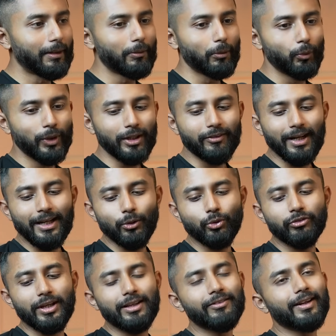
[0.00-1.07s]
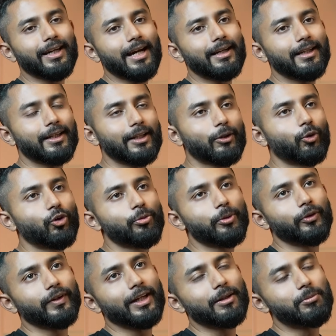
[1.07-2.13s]
we are trying to change the category codes,
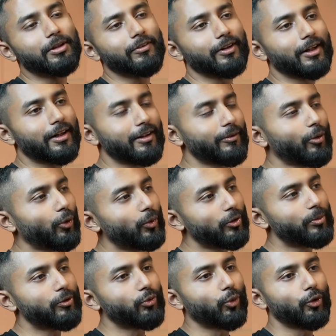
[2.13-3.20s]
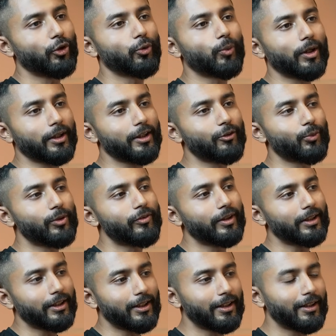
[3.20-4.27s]
because again, mixer grinders have always been sold on wattage. We
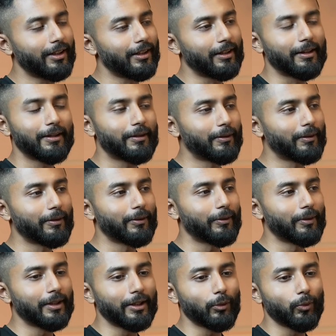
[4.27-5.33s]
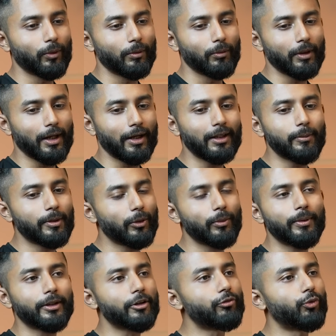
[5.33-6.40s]
said ki ultimately we're
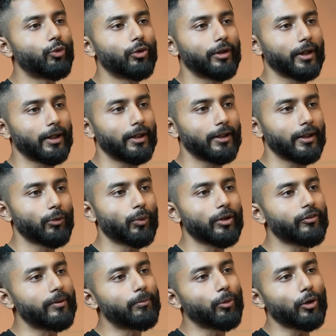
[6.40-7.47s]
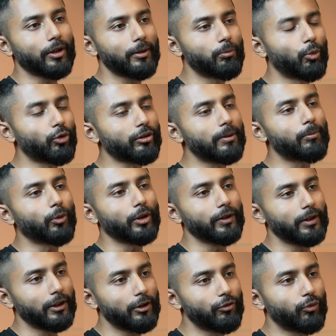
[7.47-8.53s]
making food, right? And what's important, most important
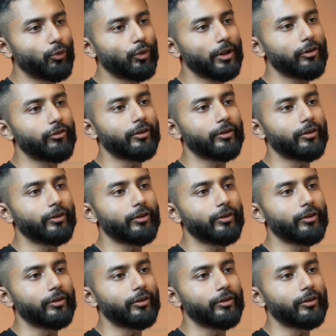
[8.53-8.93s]
thing in food is